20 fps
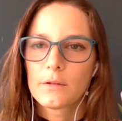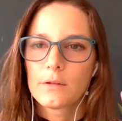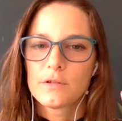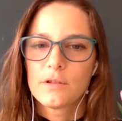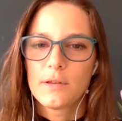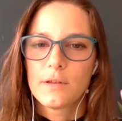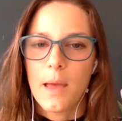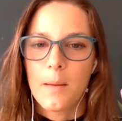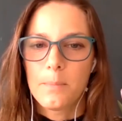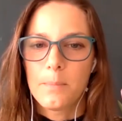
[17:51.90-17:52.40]

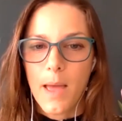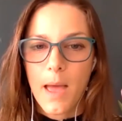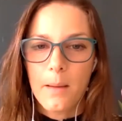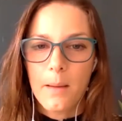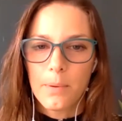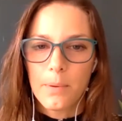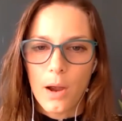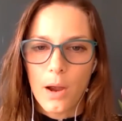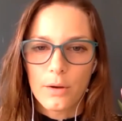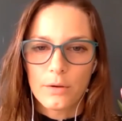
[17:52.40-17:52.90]
to their
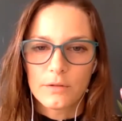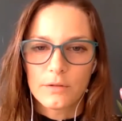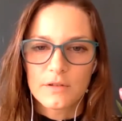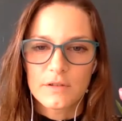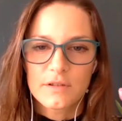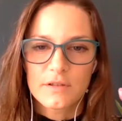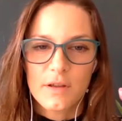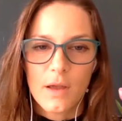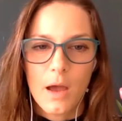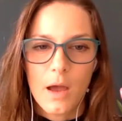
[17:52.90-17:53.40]
bare
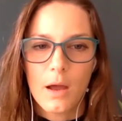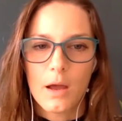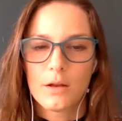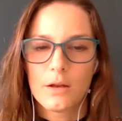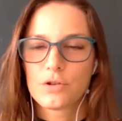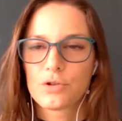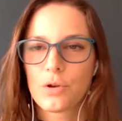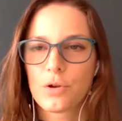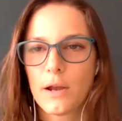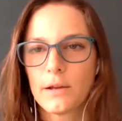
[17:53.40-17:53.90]
bones
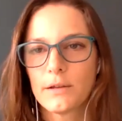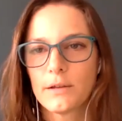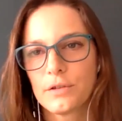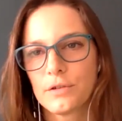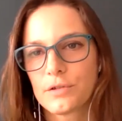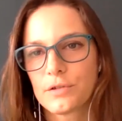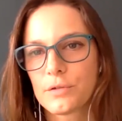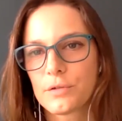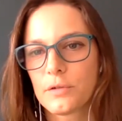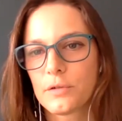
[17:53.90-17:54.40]
and try
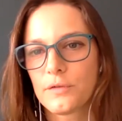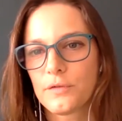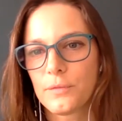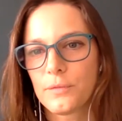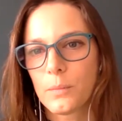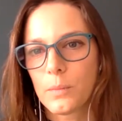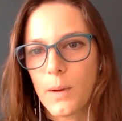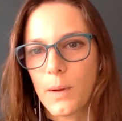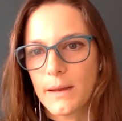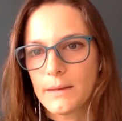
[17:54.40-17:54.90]
to sort of
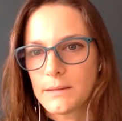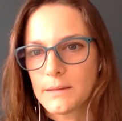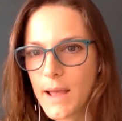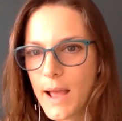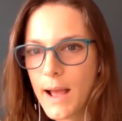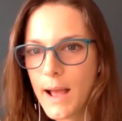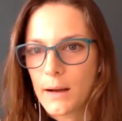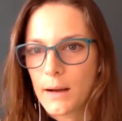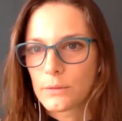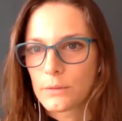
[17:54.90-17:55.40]
wait it
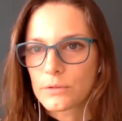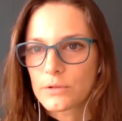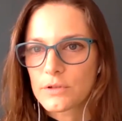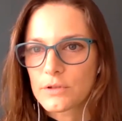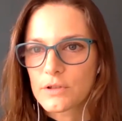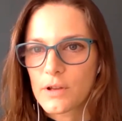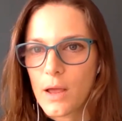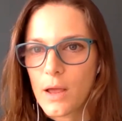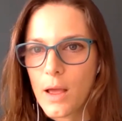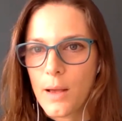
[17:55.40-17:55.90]
out,
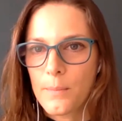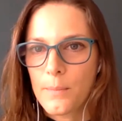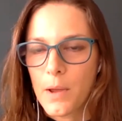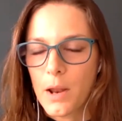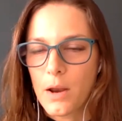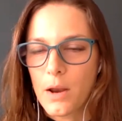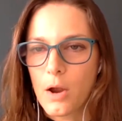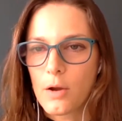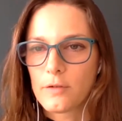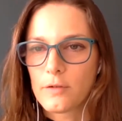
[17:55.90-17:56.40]

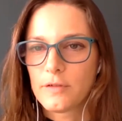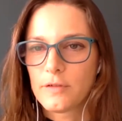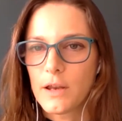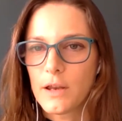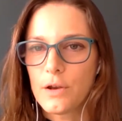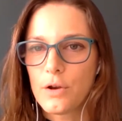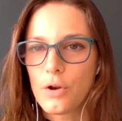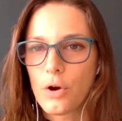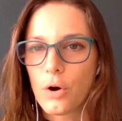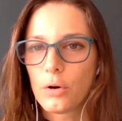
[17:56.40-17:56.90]
and
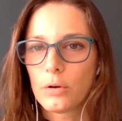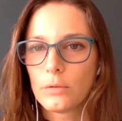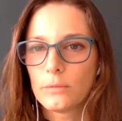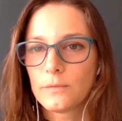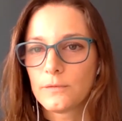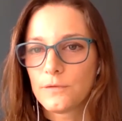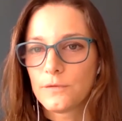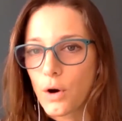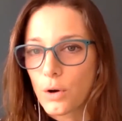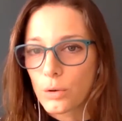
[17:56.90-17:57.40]
hopefully not
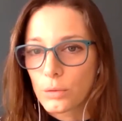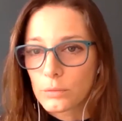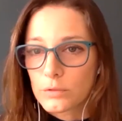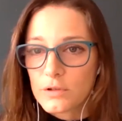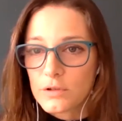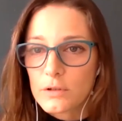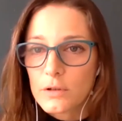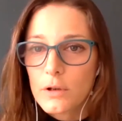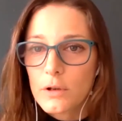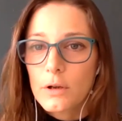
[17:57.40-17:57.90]

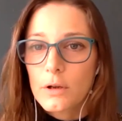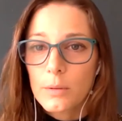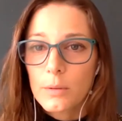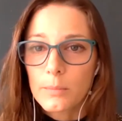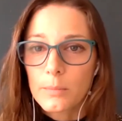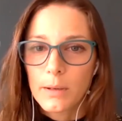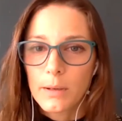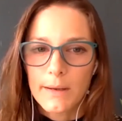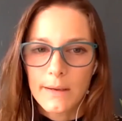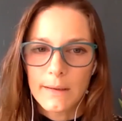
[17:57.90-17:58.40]
fold
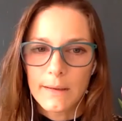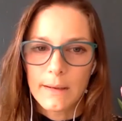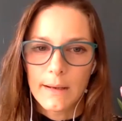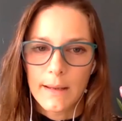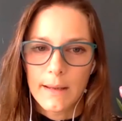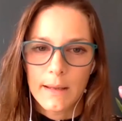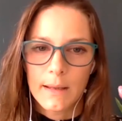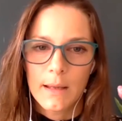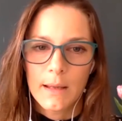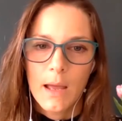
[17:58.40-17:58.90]

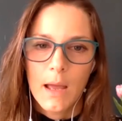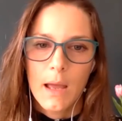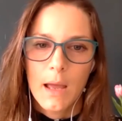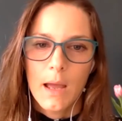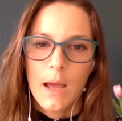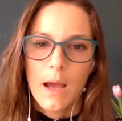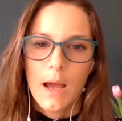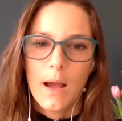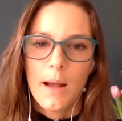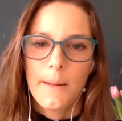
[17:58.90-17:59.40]
completely.
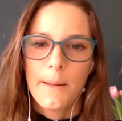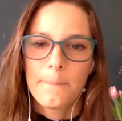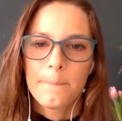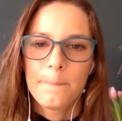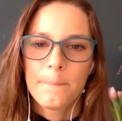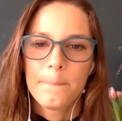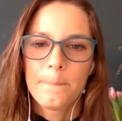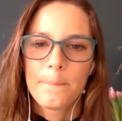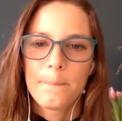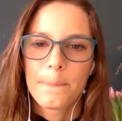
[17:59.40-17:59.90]

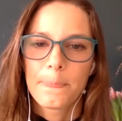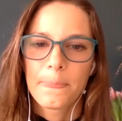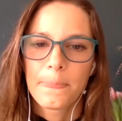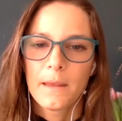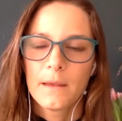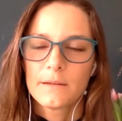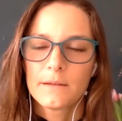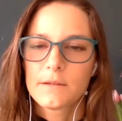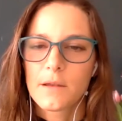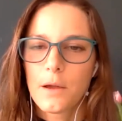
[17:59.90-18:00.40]

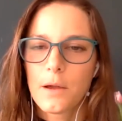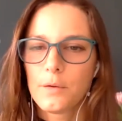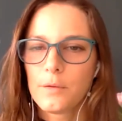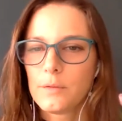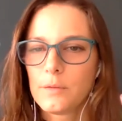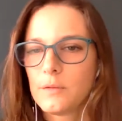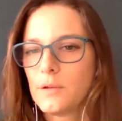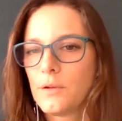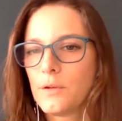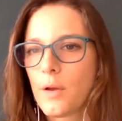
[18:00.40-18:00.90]
So,
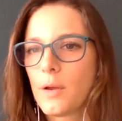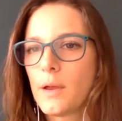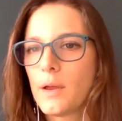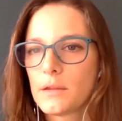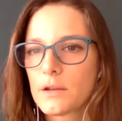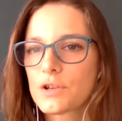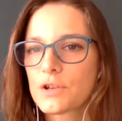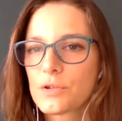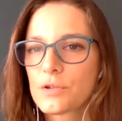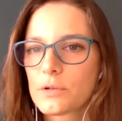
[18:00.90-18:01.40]
you know,
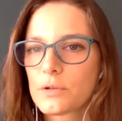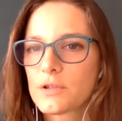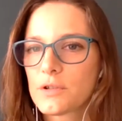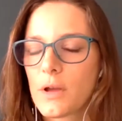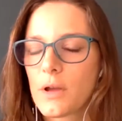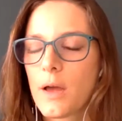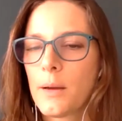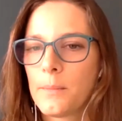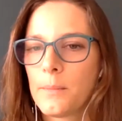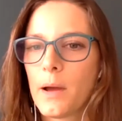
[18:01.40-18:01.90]
in the short
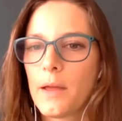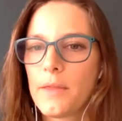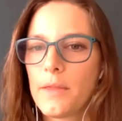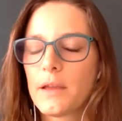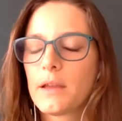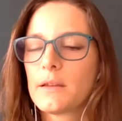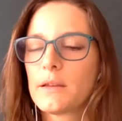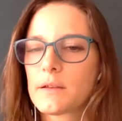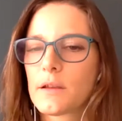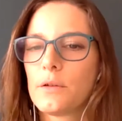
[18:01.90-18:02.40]
term, I
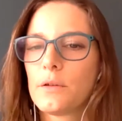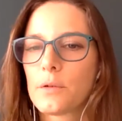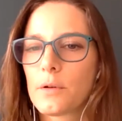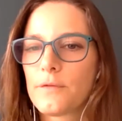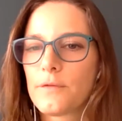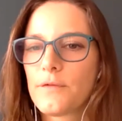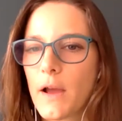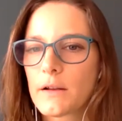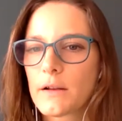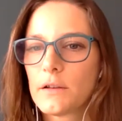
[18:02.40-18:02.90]
think it's going to
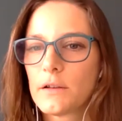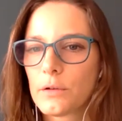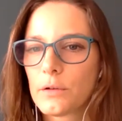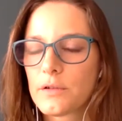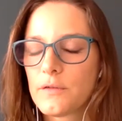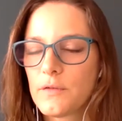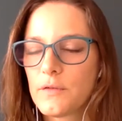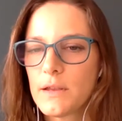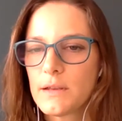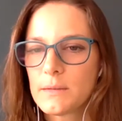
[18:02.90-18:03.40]
affect a
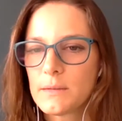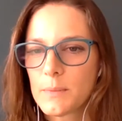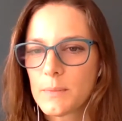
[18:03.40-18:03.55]
lot of these